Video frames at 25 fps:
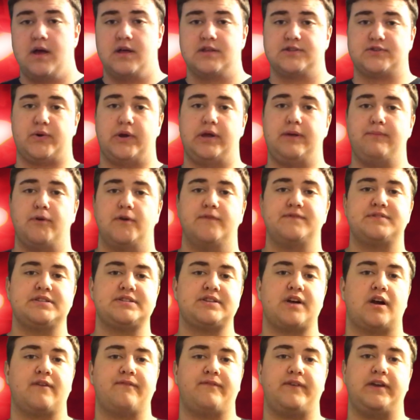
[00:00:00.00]
So he moves
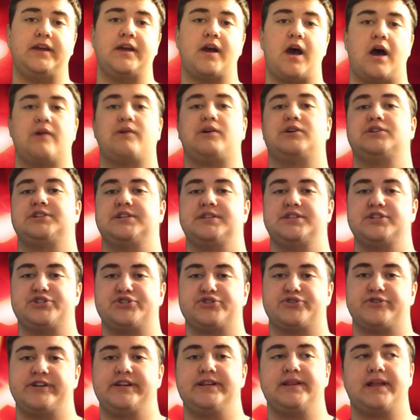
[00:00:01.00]
his RV out onto the
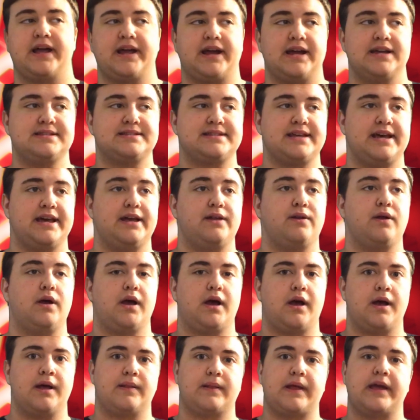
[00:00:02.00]
street, like I said,
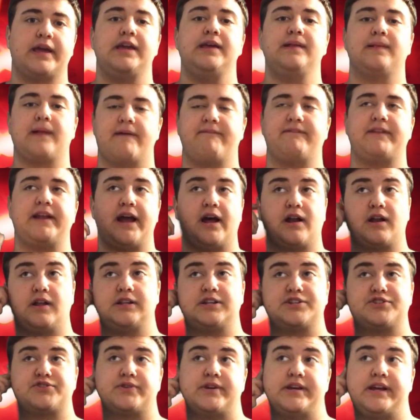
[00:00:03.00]
like he left it out on
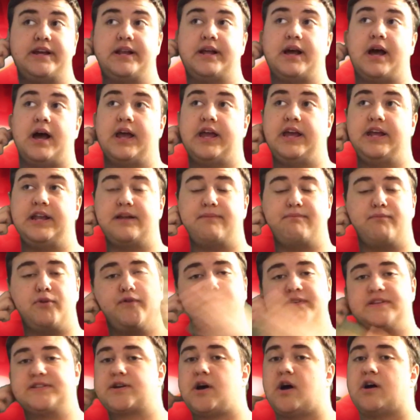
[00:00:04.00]
the street. He didn't
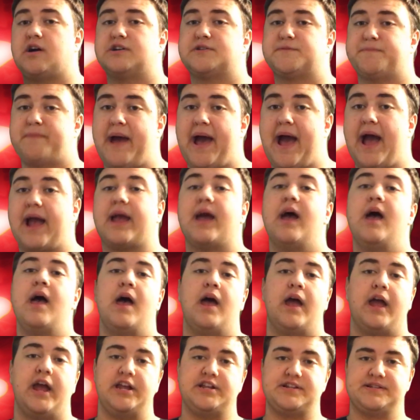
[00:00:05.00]
move his cars back.
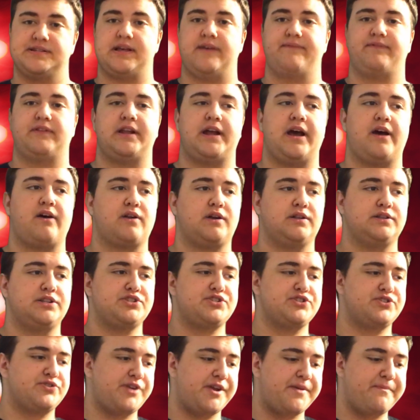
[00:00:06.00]
He just left it out on the
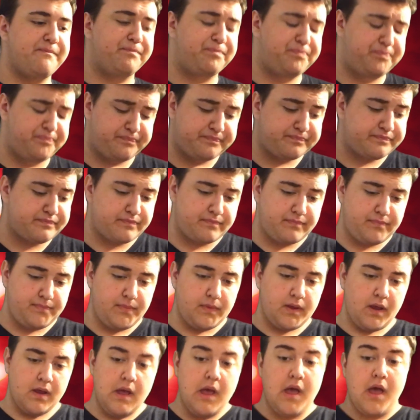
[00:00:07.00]
street.
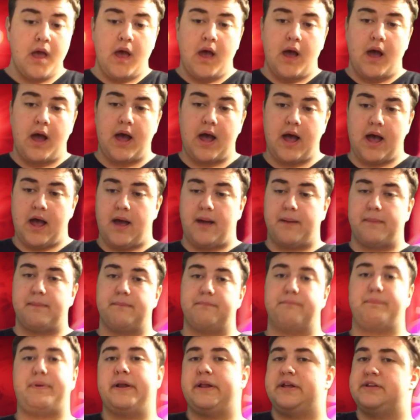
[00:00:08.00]

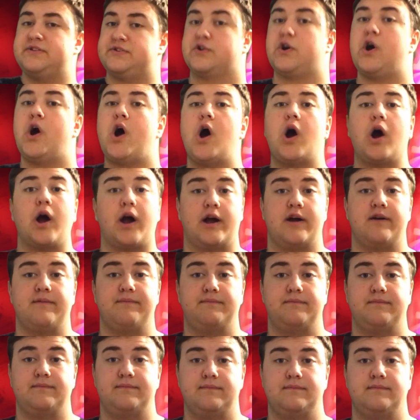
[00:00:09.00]
But his
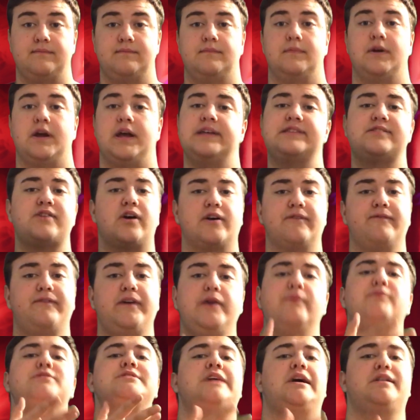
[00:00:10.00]

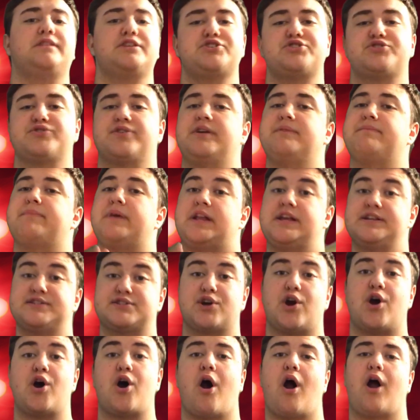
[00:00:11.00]
RV was on the street, but
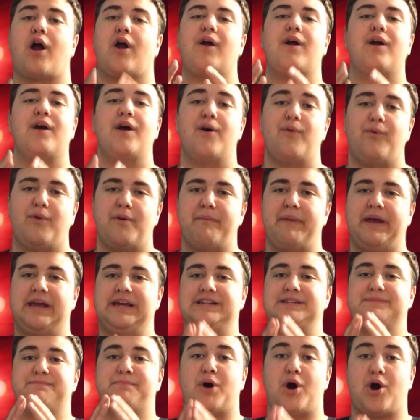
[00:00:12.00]
his car
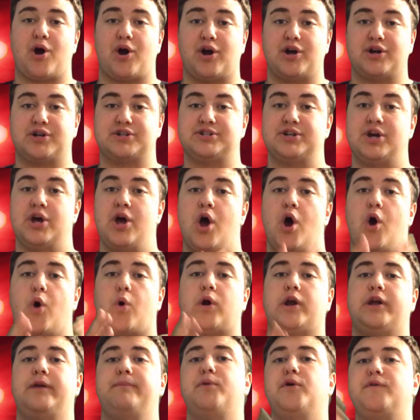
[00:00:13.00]
remained parked.
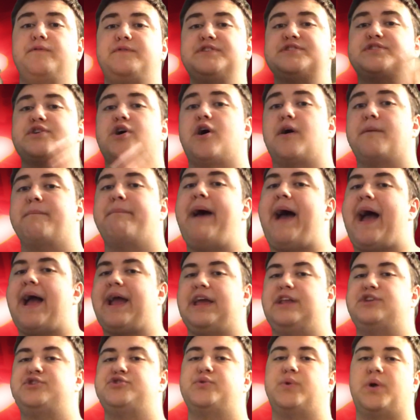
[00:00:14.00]
Or he moved his car
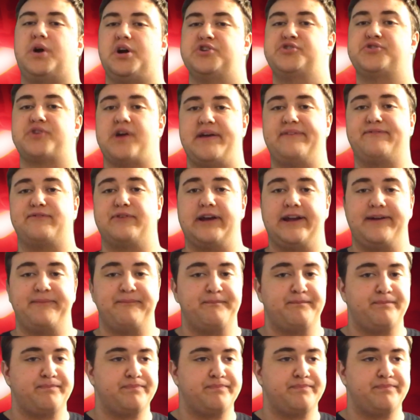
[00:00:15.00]
back into our driveway.